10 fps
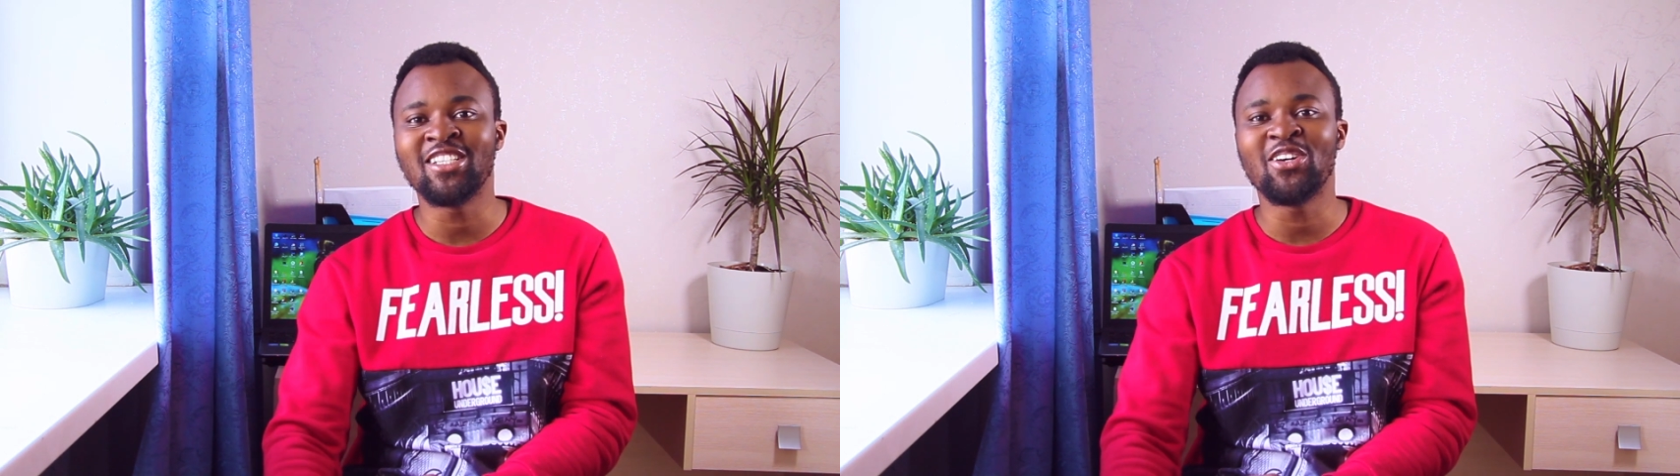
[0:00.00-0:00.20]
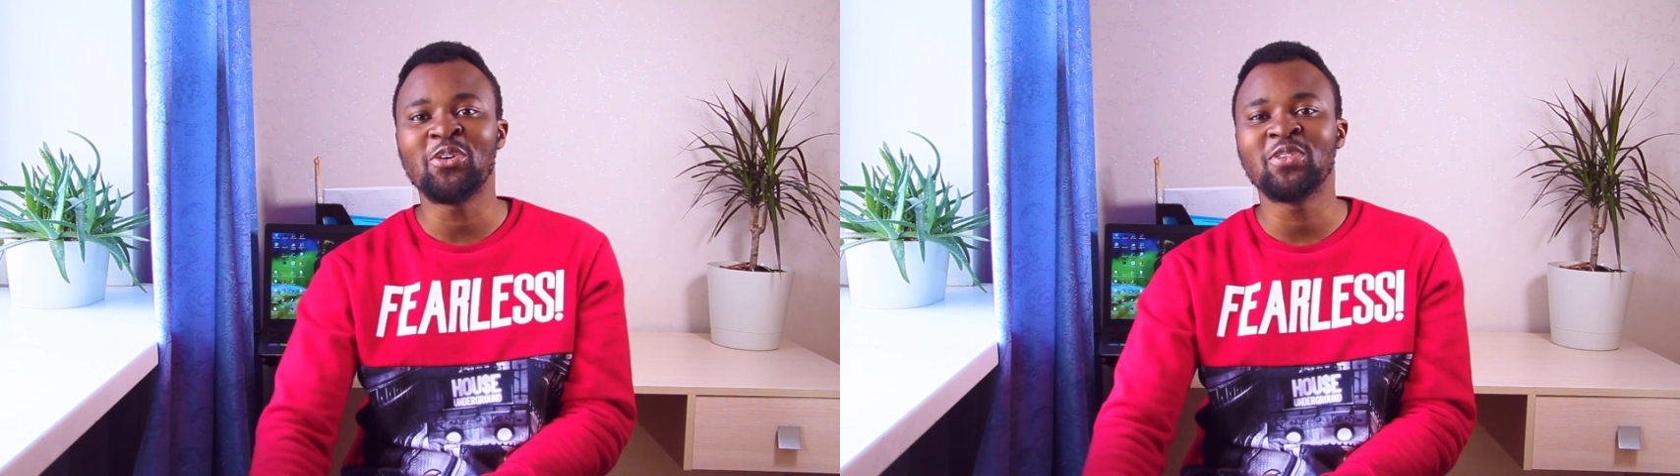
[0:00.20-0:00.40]

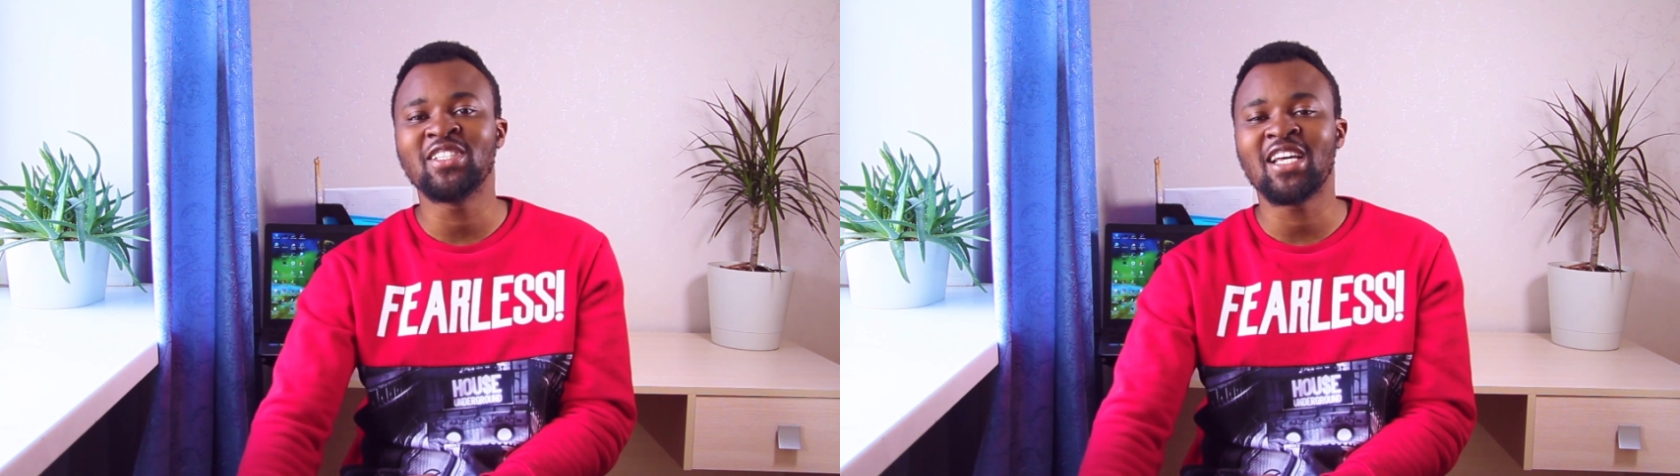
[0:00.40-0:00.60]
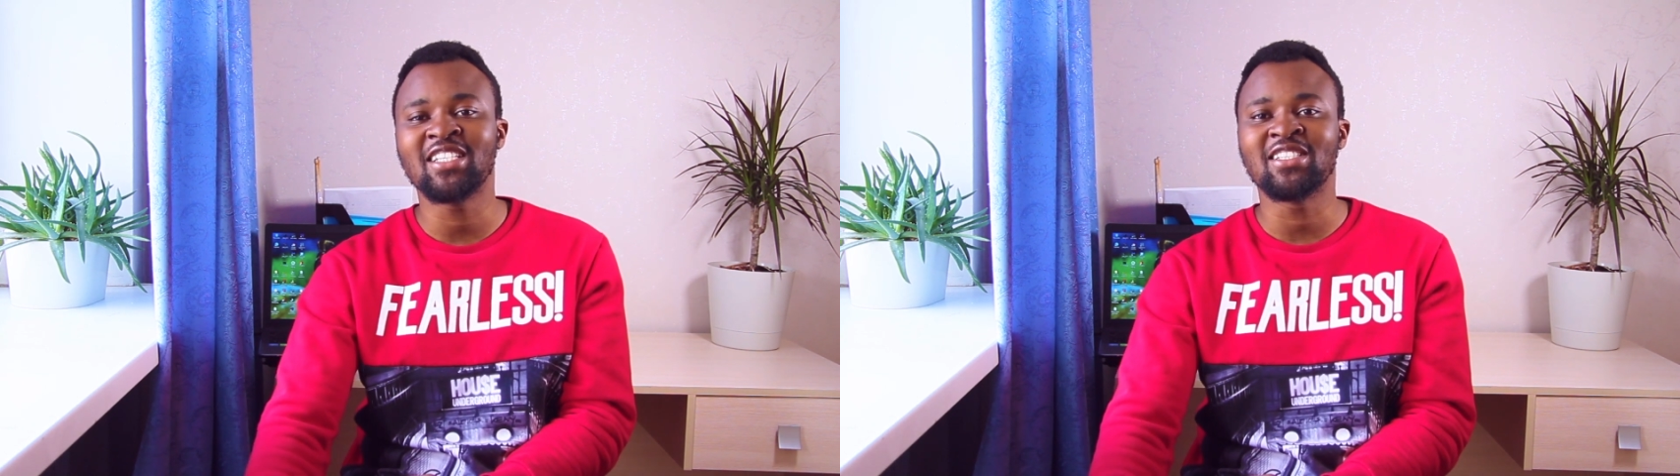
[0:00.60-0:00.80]
They always
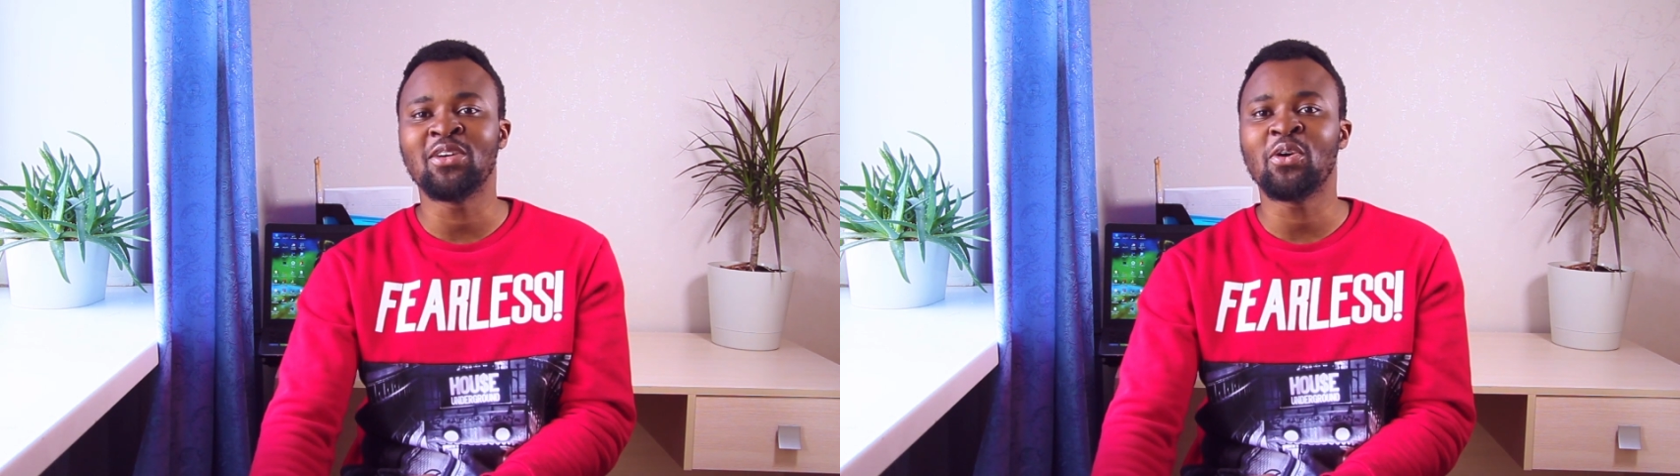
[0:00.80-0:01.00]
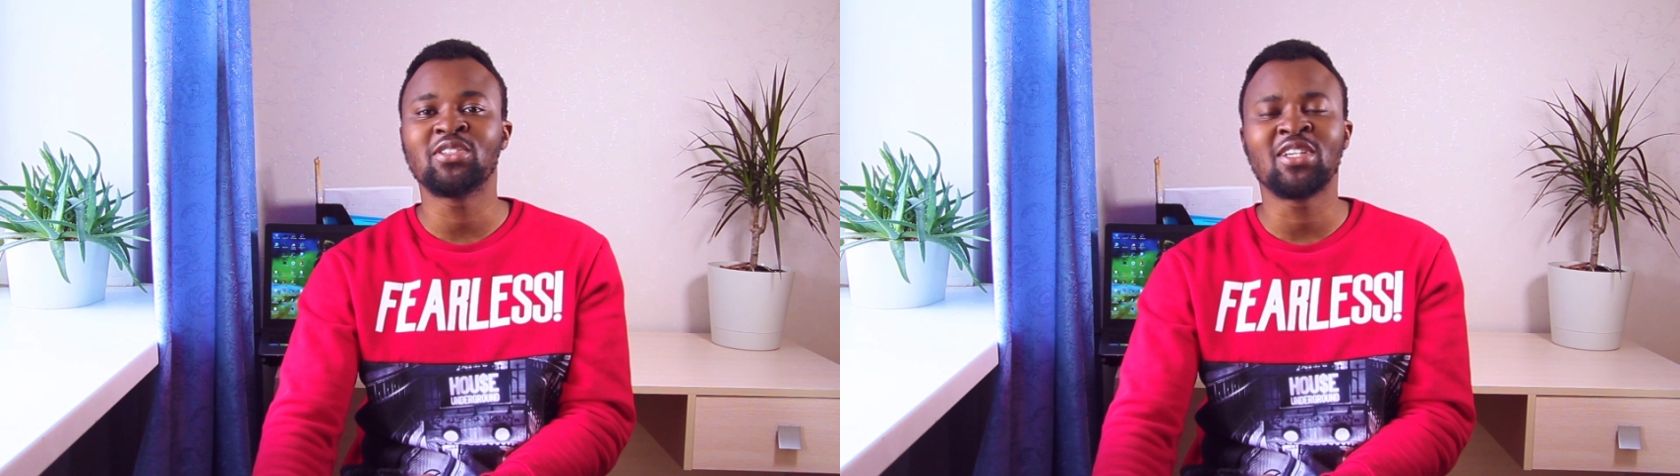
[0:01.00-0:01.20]
ask the
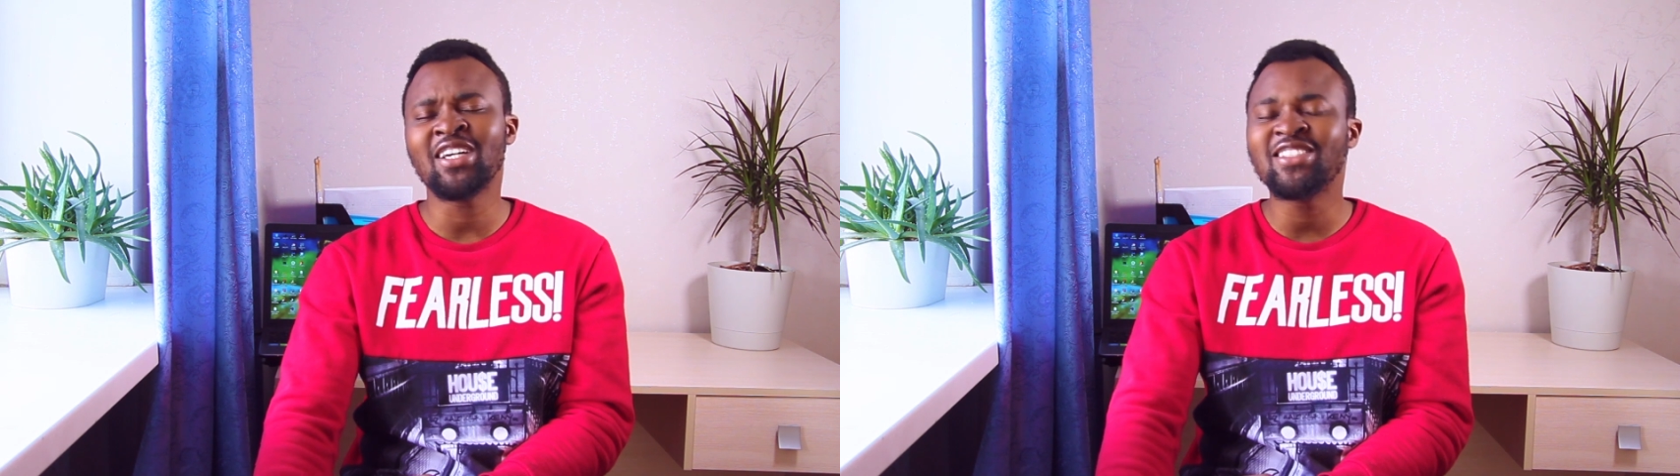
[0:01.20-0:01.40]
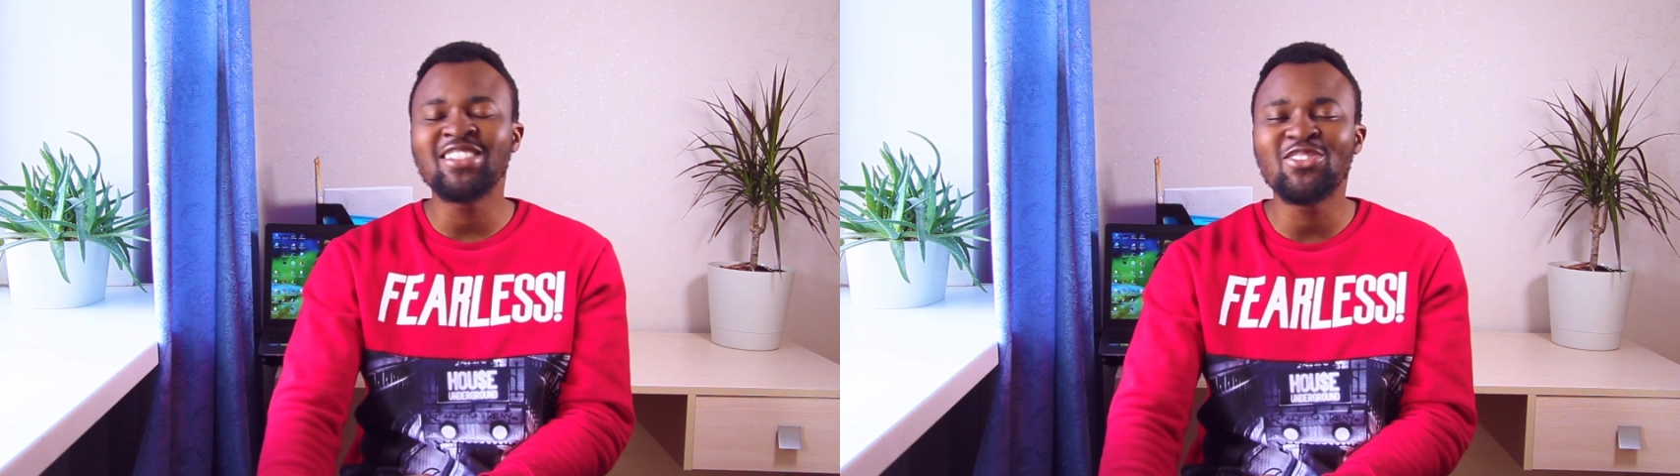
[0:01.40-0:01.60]
question,
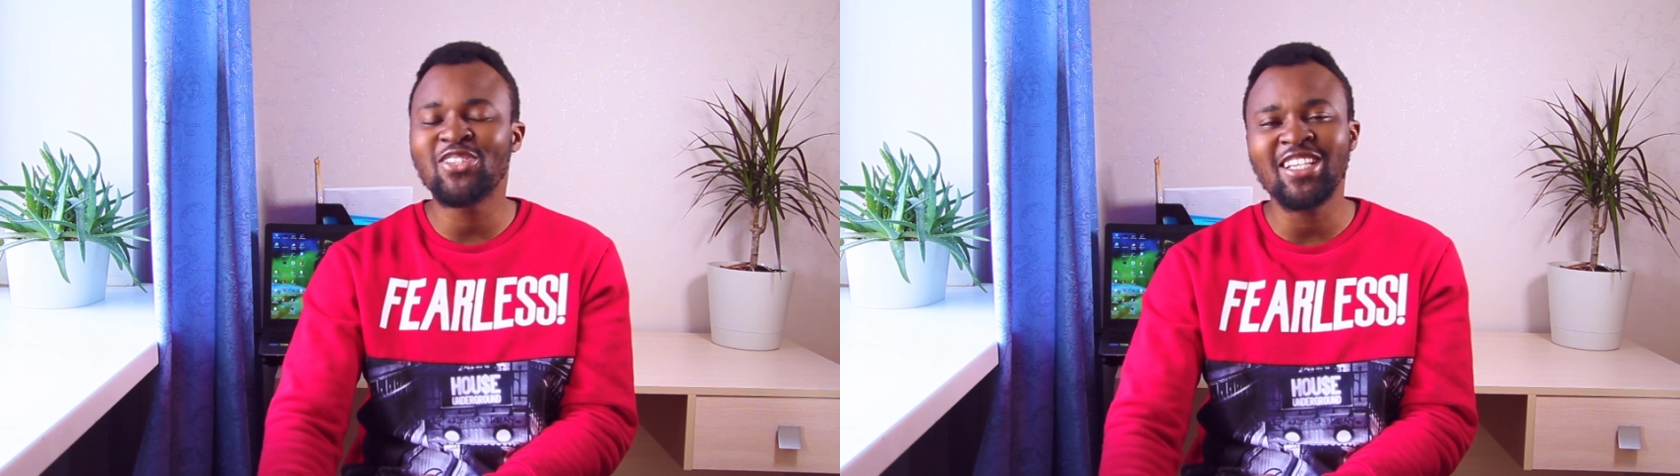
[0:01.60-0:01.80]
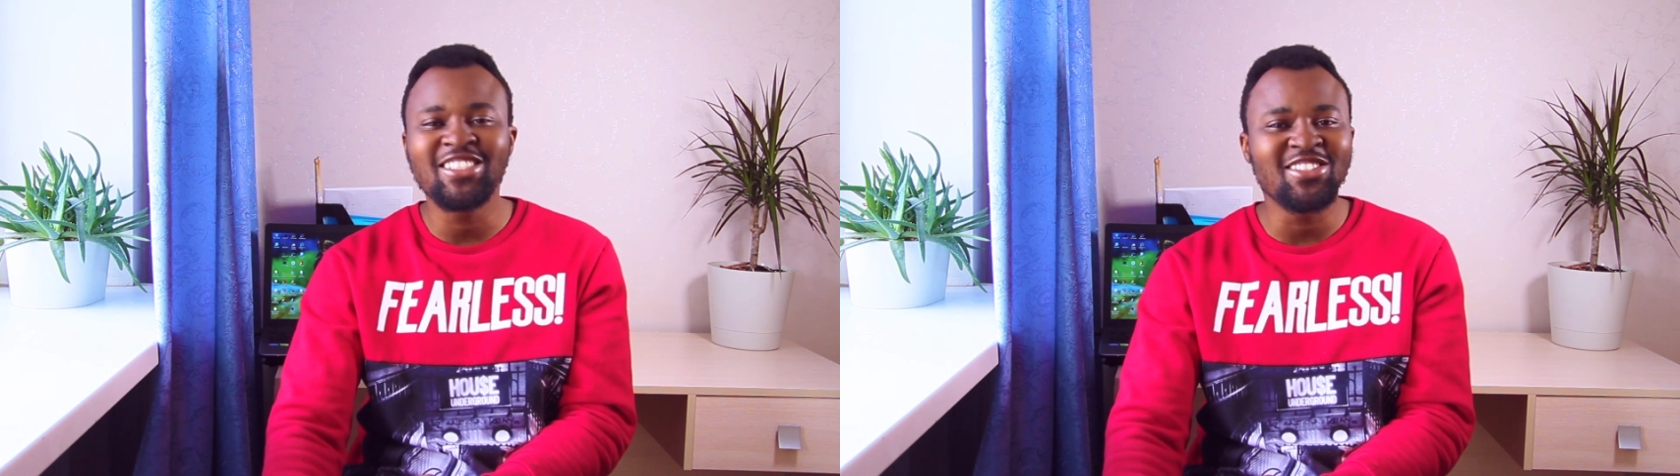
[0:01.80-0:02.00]
how did you
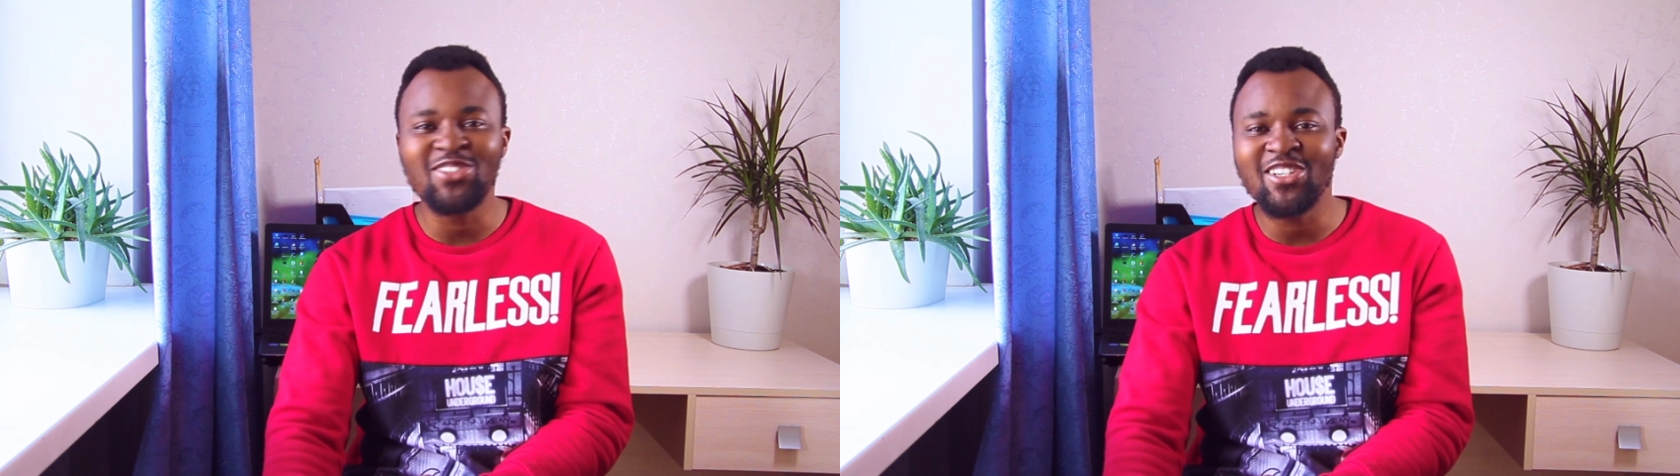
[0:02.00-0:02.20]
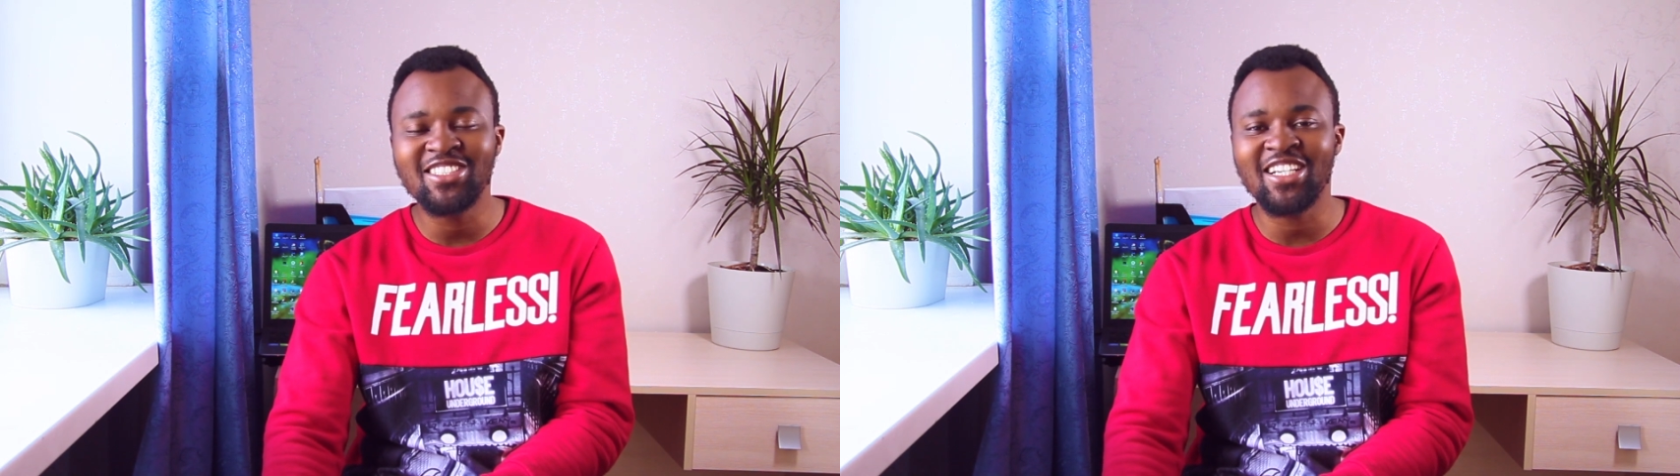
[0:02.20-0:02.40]
get to
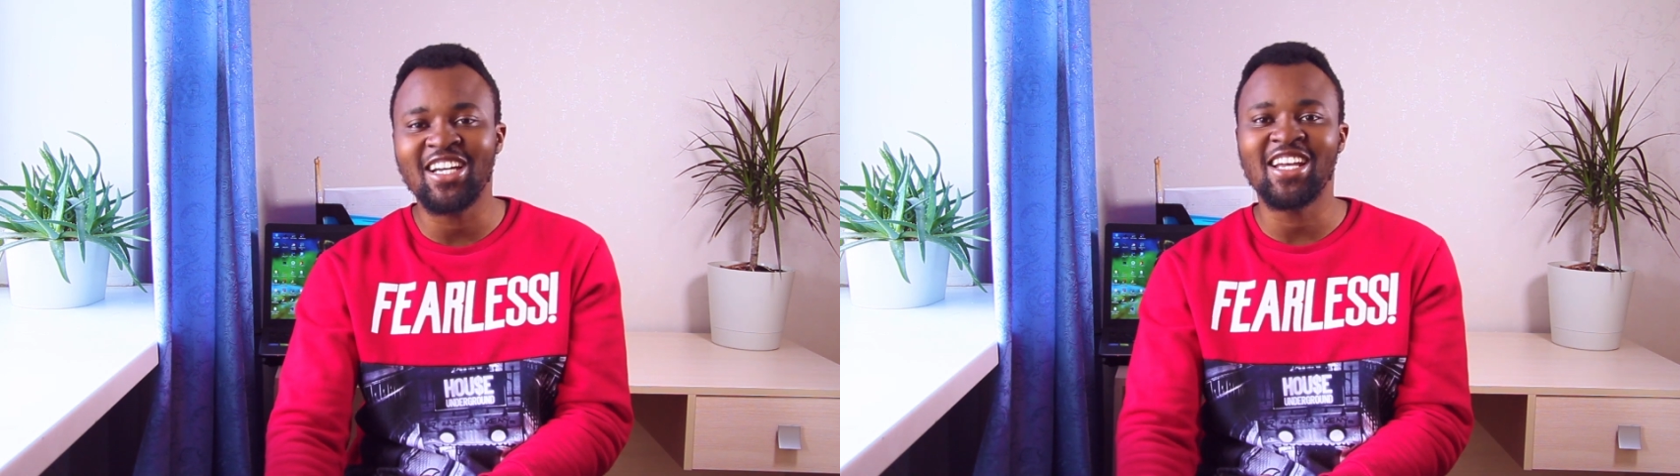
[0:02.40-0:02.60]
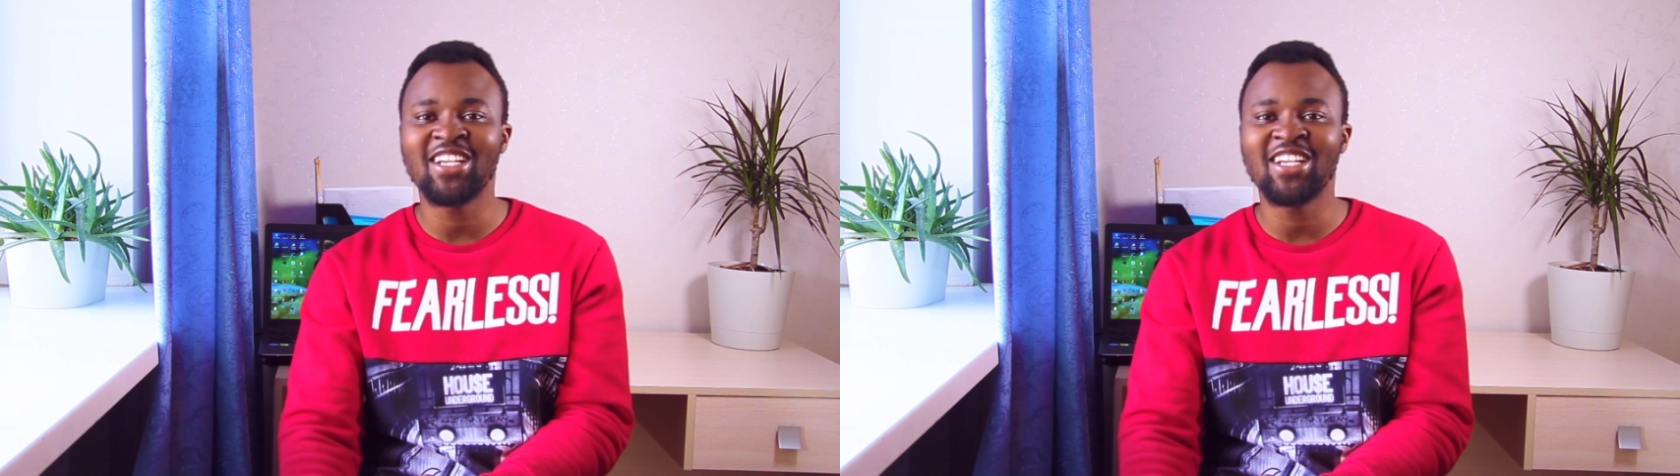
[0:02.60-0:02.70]
Russia?